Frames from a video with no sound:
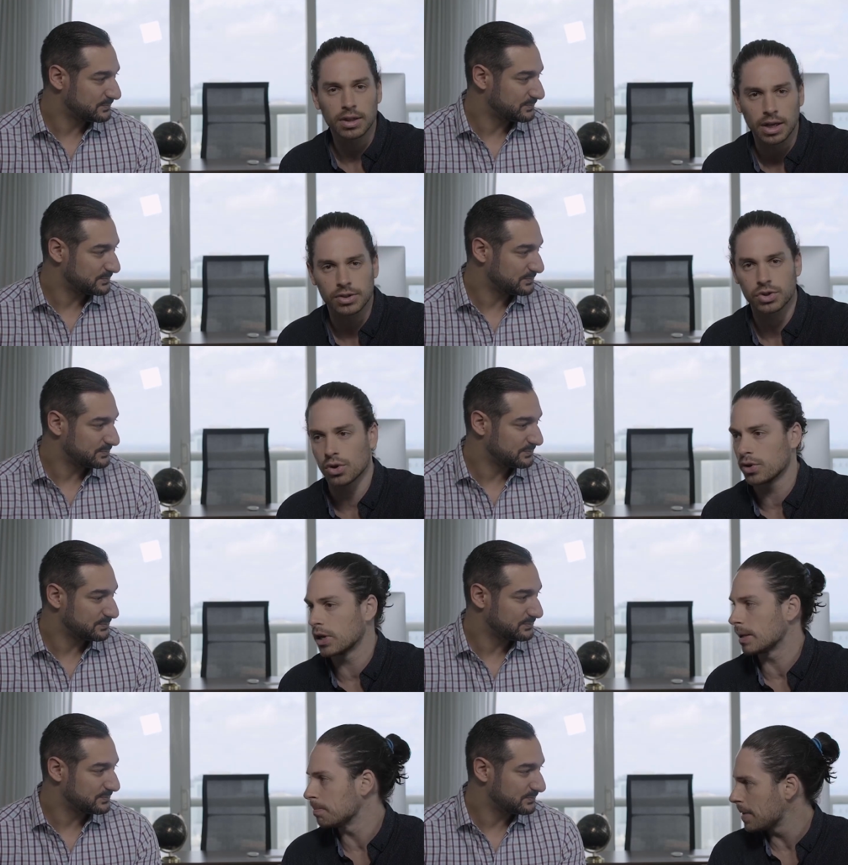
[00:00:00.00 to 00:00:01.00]
Speaker 1: that has gone
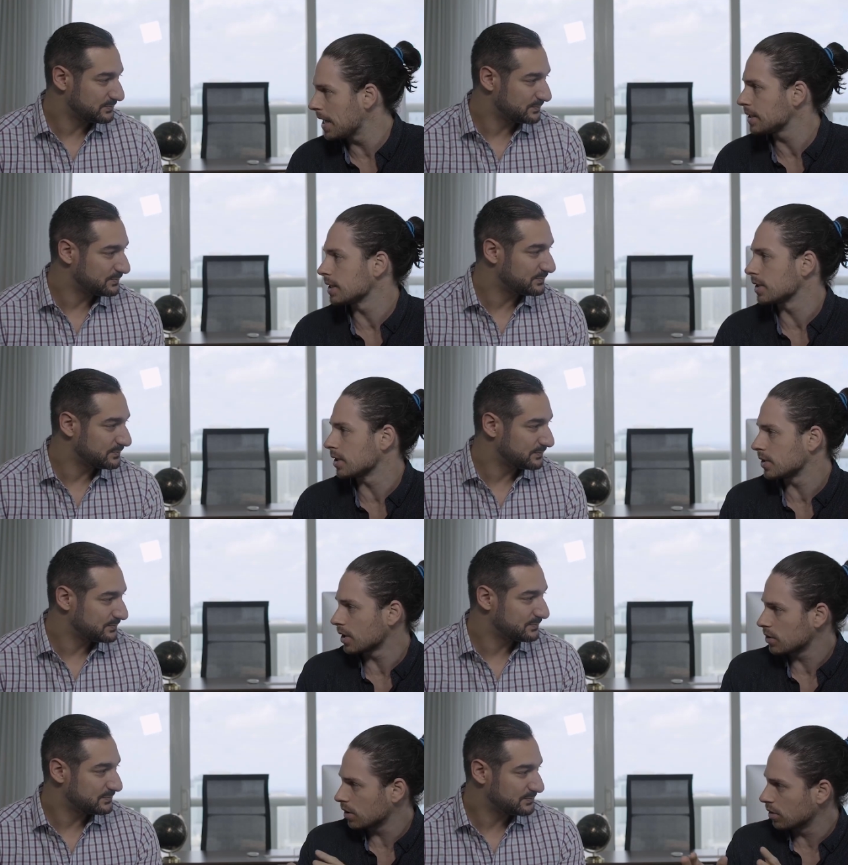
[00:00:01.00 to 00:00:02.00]
unmet? Is it
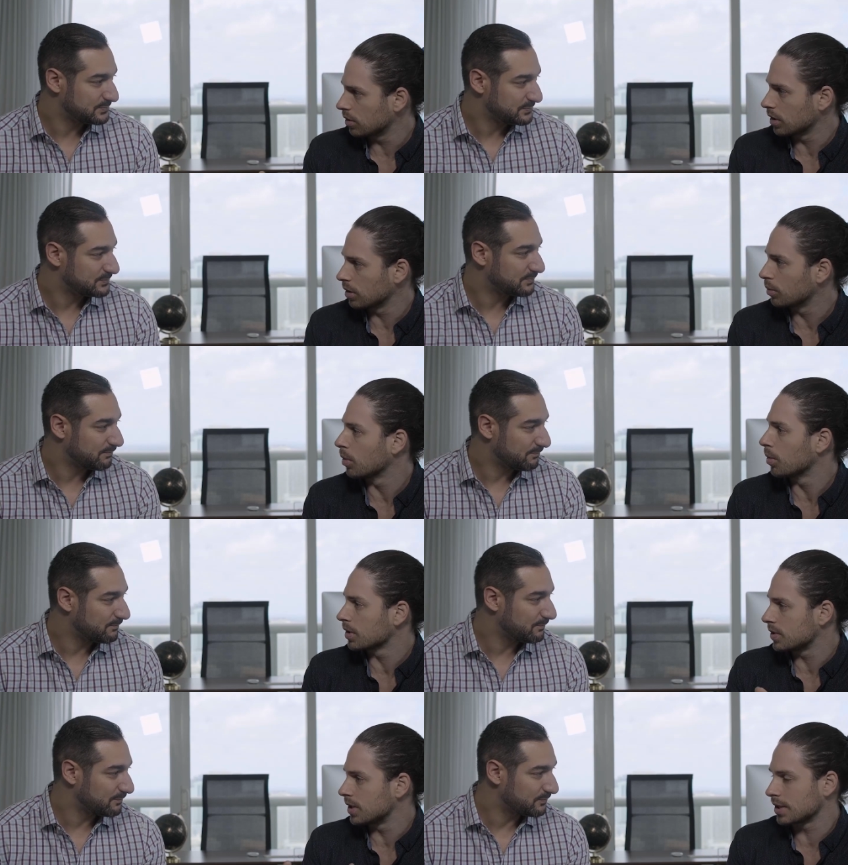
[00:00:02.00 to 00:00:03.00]
essentially looking at, well, what
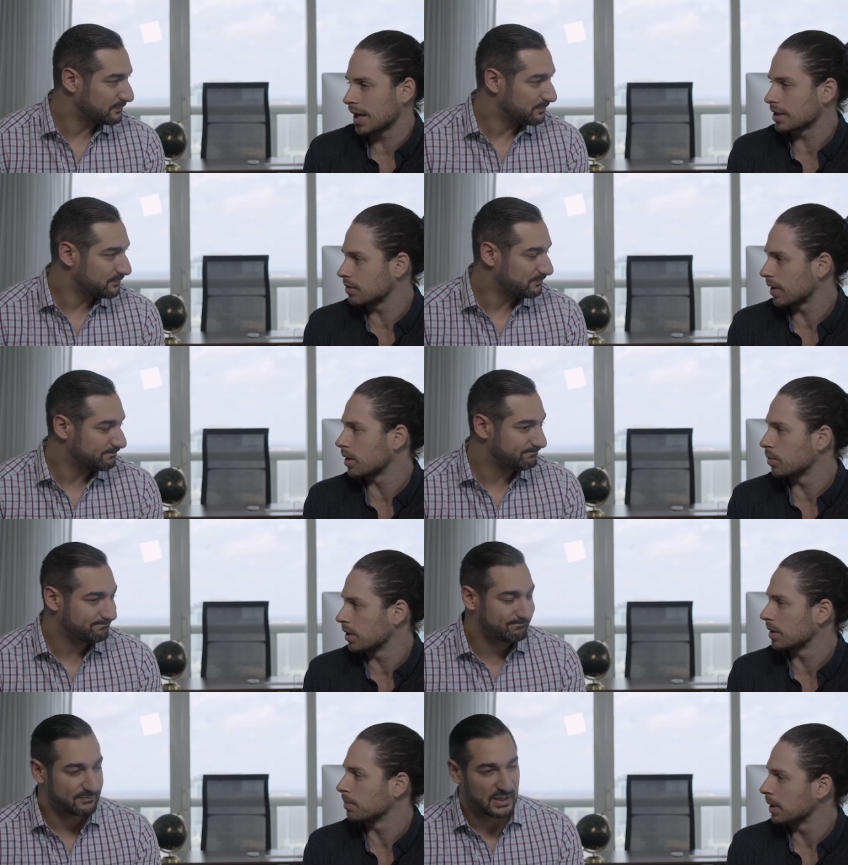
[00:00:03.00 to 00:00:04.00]
is this activated
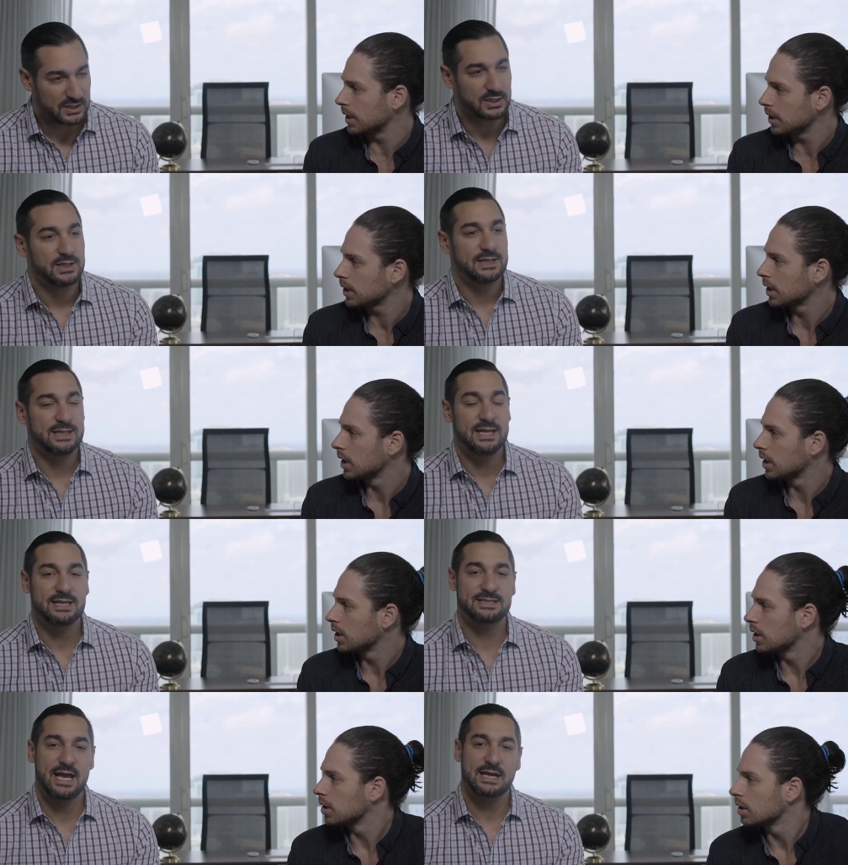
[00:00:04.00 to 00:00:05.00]
within me?
Speaker 2: Yeah,
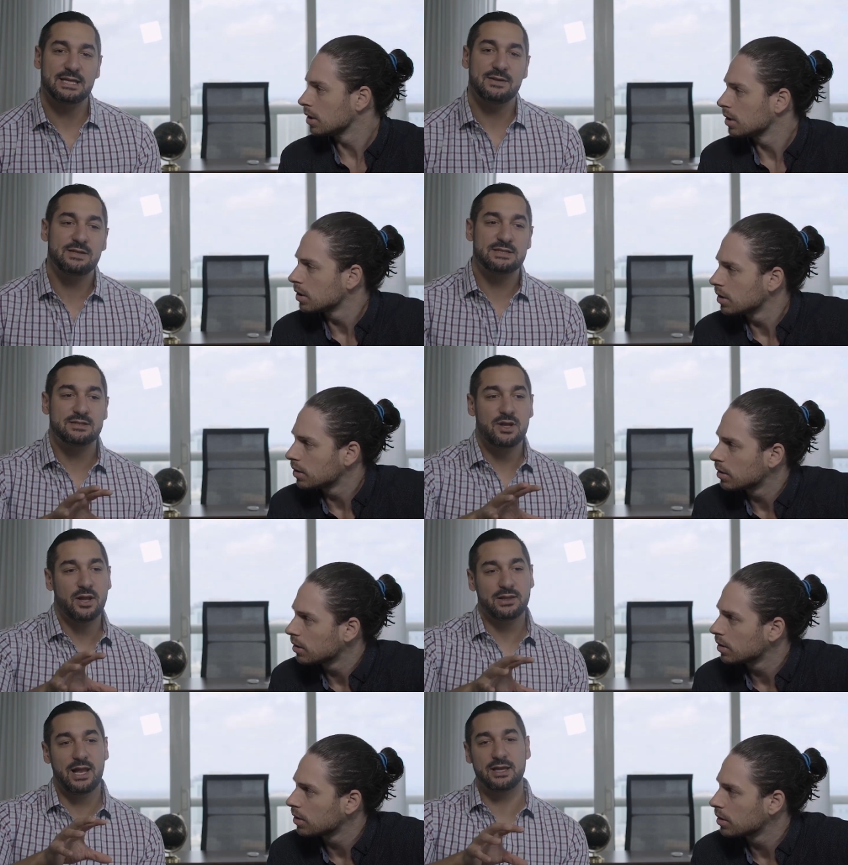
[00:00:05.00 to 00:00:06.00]
exactly. It's
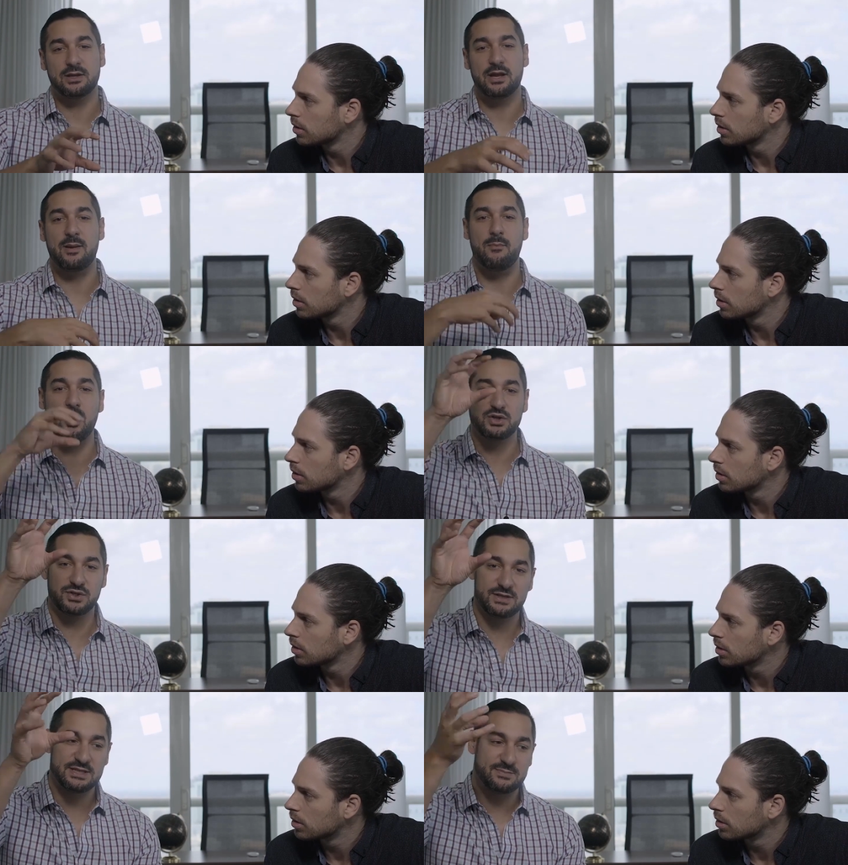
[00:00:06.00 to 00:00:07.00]
not like
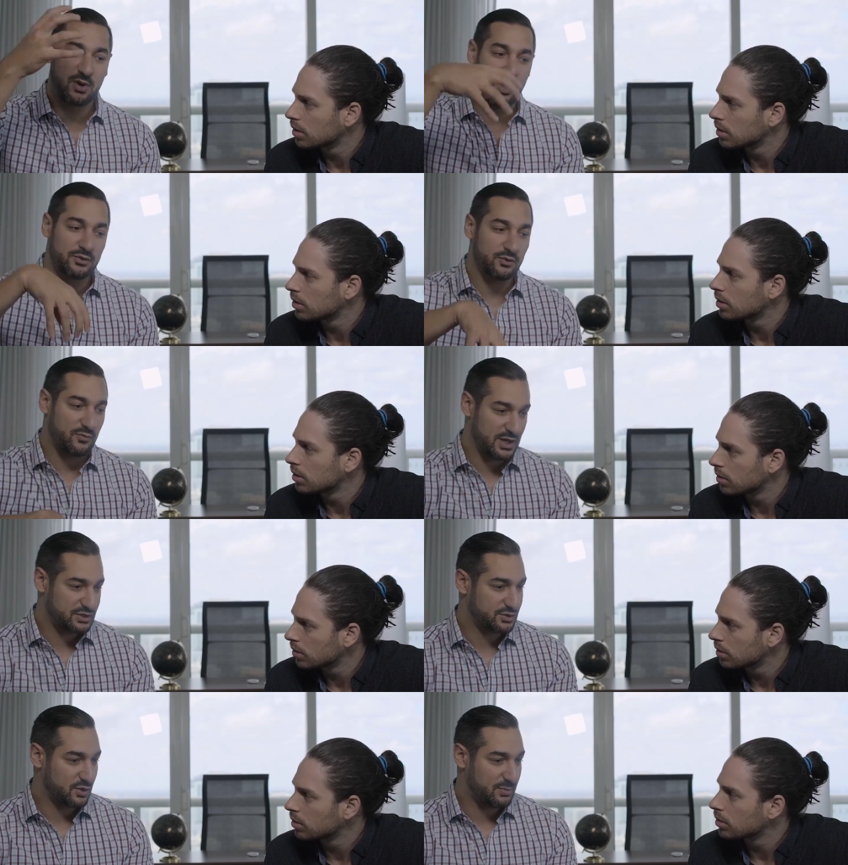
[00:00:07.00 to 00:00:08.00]
emotion, it's more on the
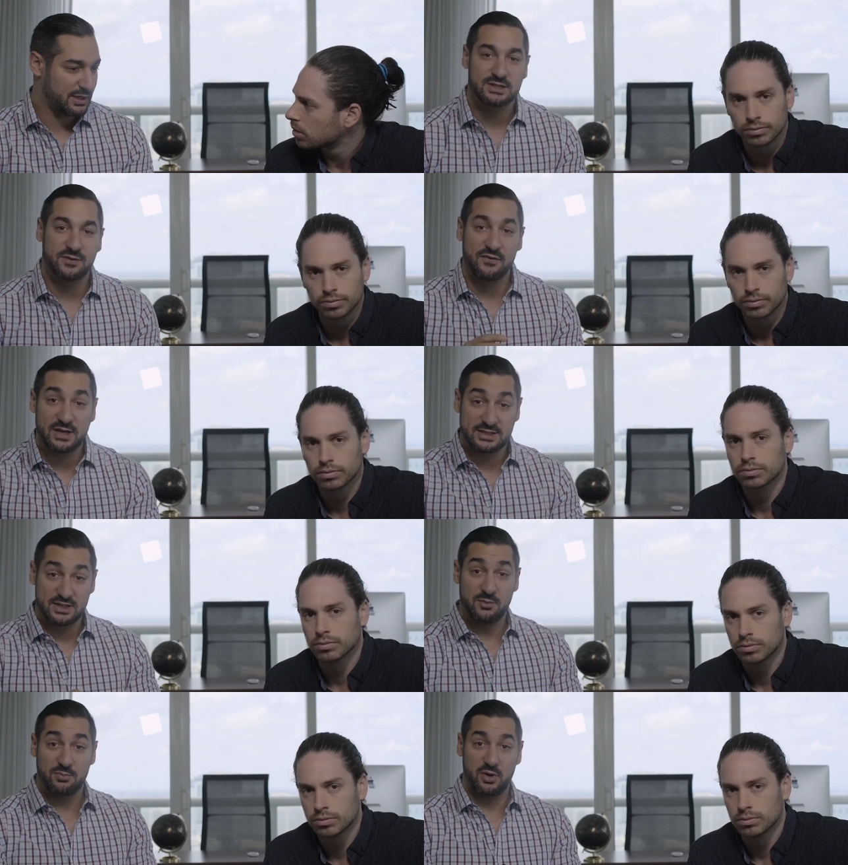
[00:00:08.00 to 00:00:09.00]
rational part. So for
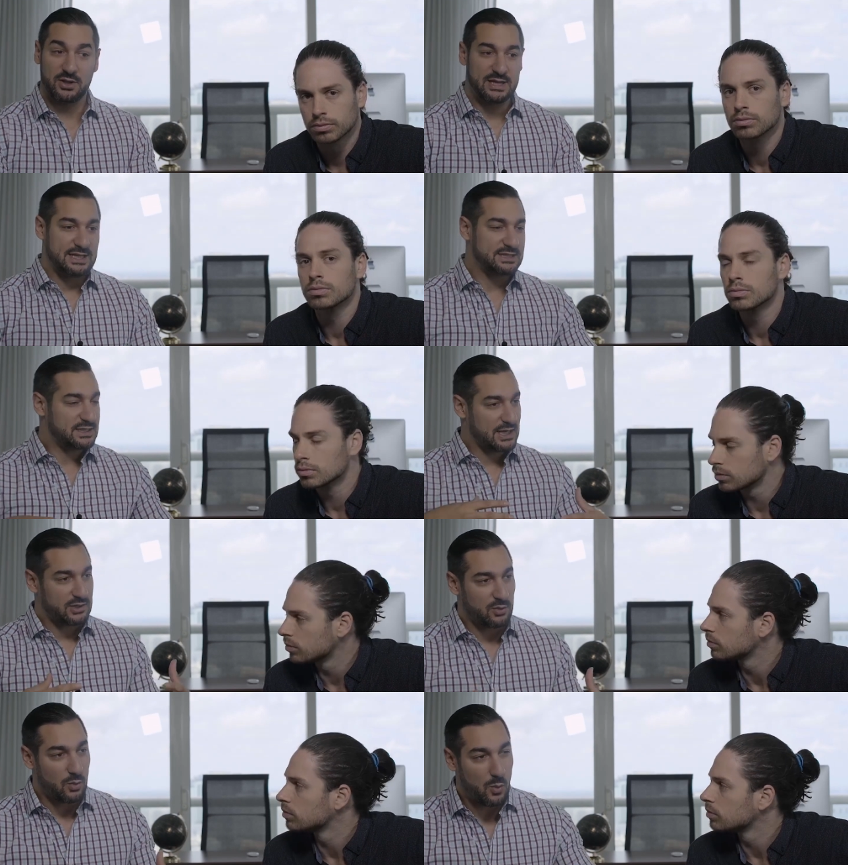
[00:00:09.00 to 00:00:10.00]
example, it's like,
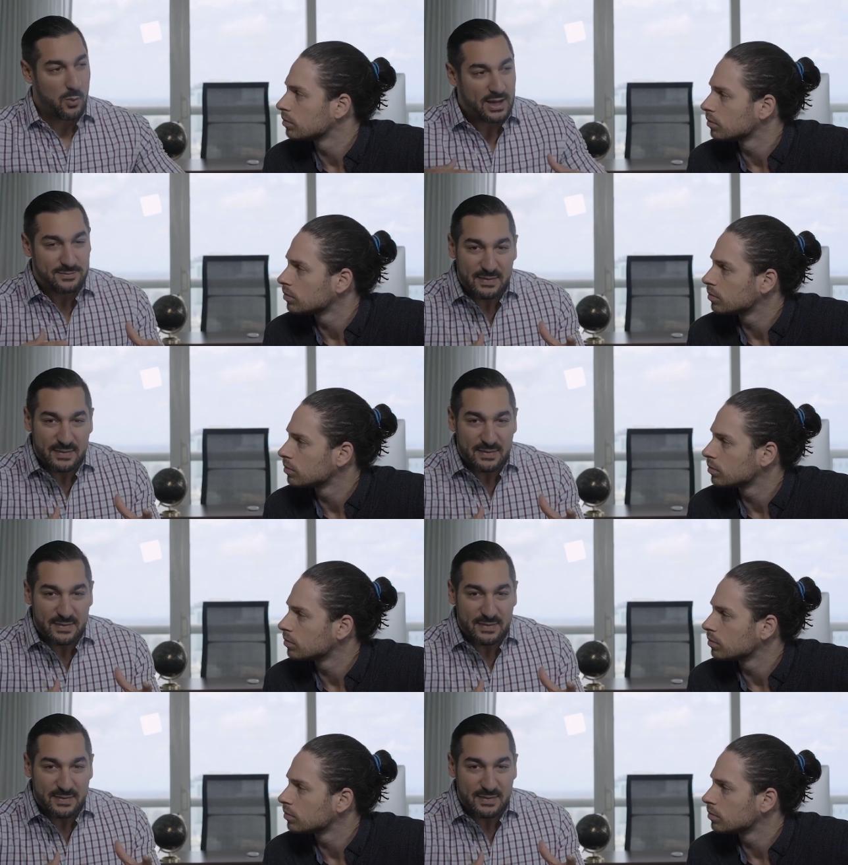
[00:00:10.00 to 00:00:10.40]
what